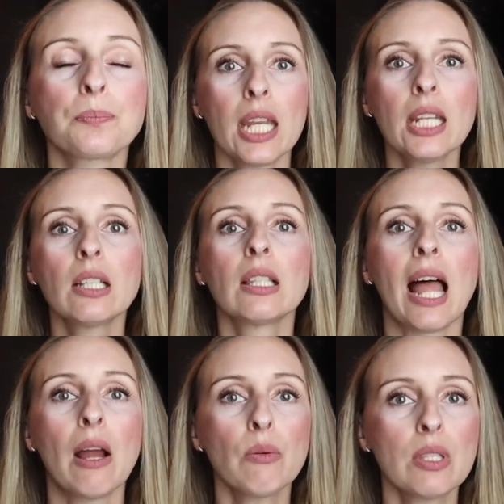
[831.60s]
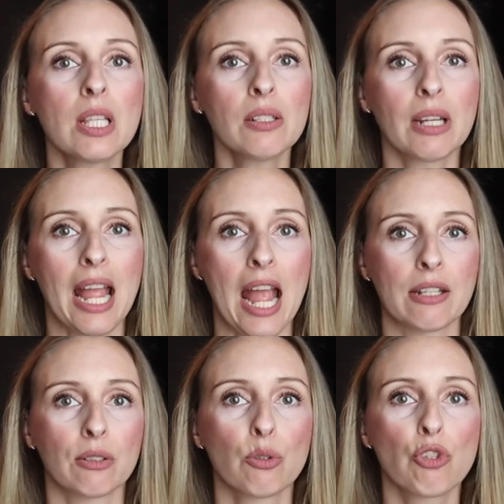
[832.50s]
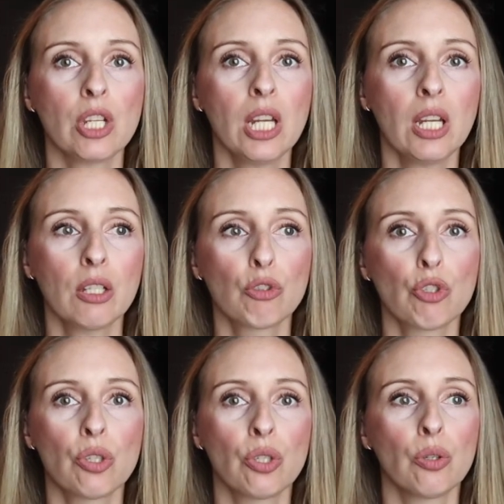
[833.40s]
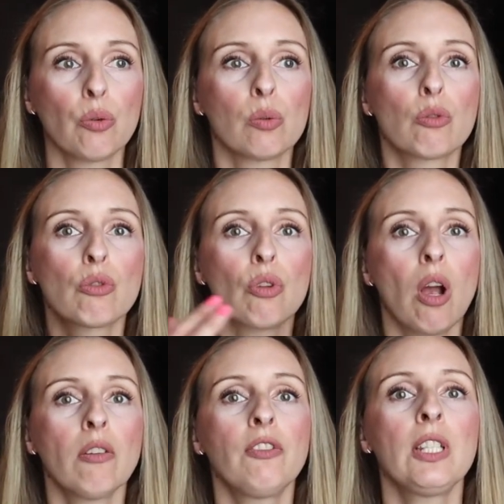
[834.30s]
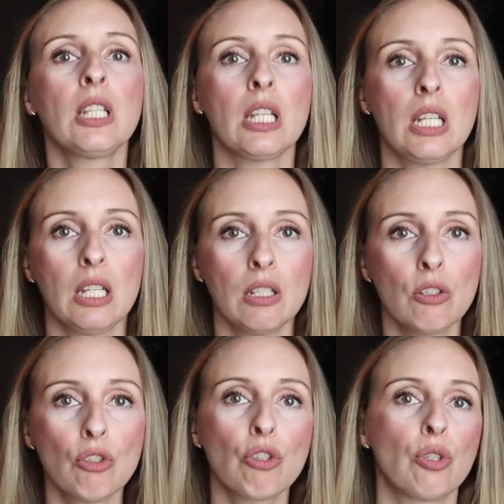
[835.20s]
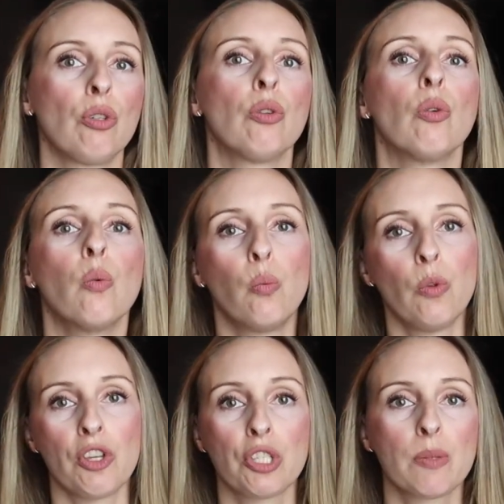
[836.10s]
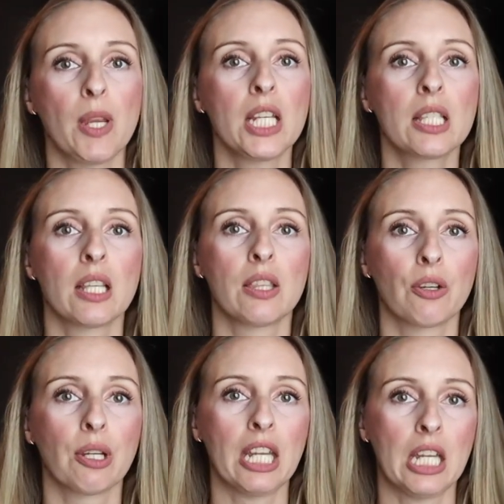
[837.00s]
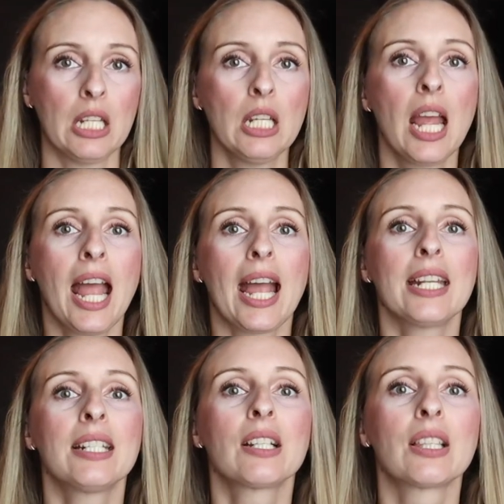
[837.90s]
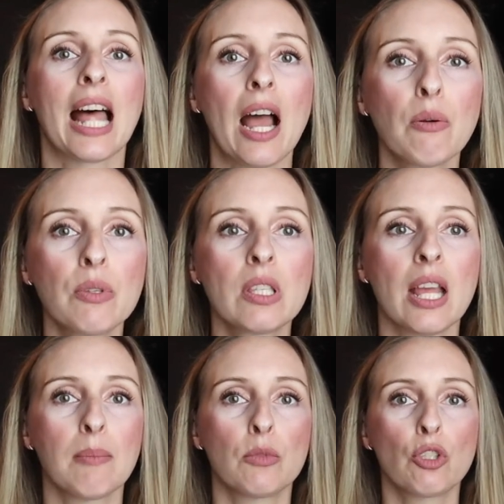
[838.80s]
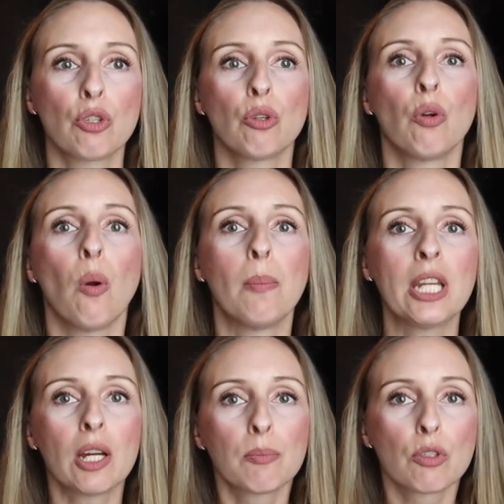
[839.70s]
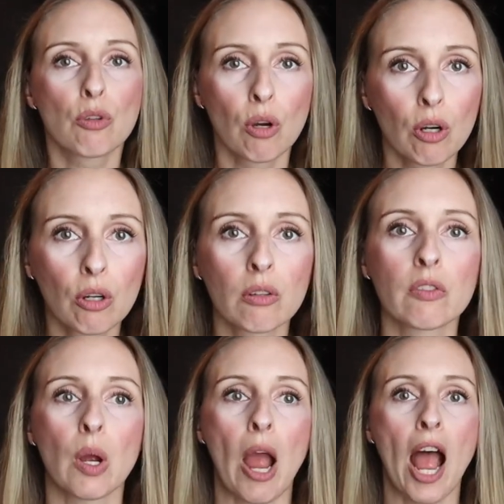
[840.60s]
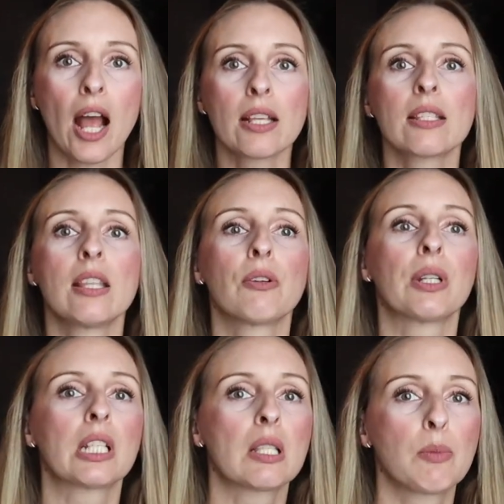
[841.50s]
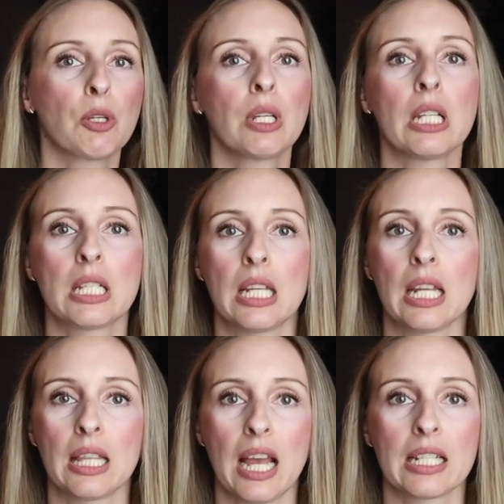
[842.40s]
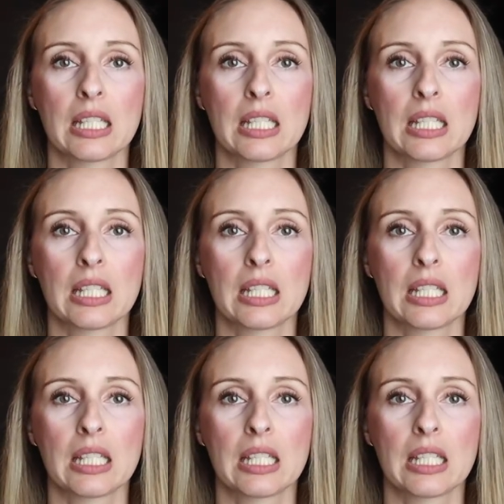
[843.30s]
it allows their energy to soften into the space that they're in, and it allows them to be observed as they're experiencing that